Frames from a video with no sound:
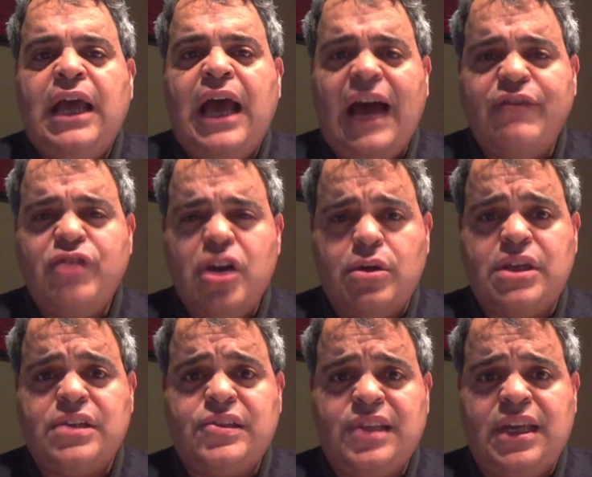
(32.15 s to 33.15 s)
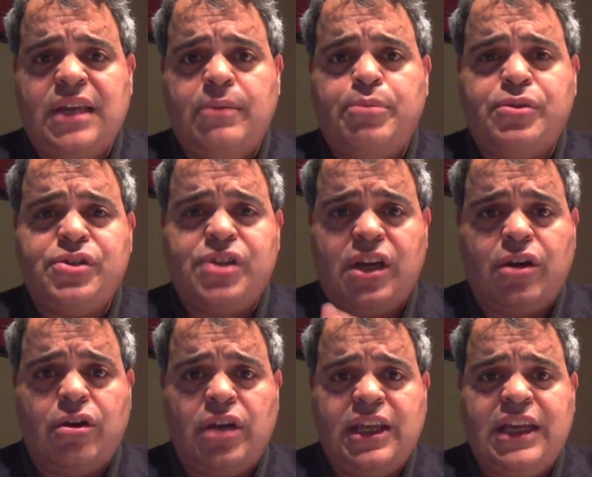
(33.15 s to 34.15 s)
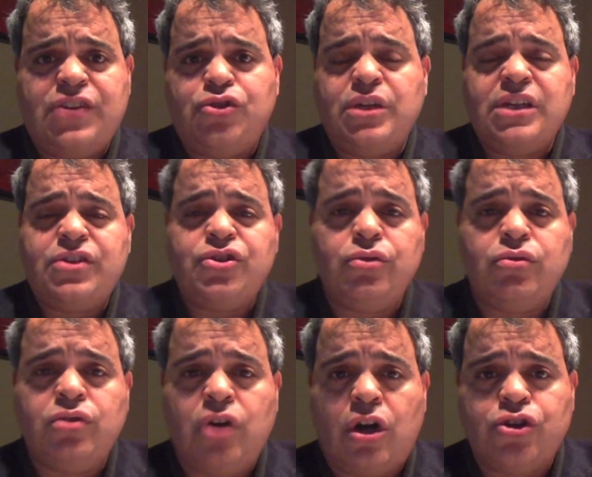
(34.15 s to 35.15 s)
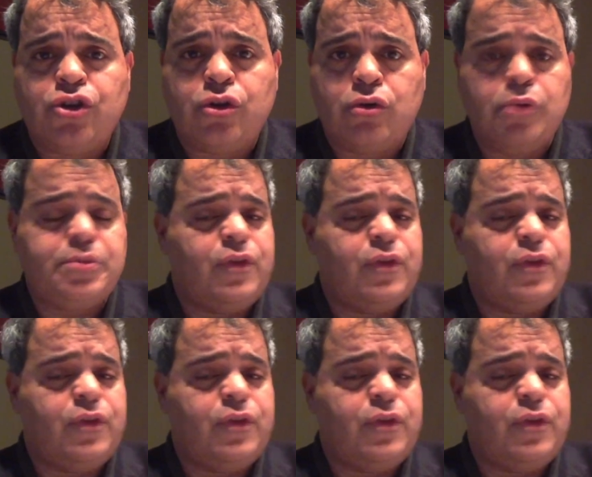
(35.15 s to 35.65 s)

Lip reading: I've noticed that particularly as you get to larger groups,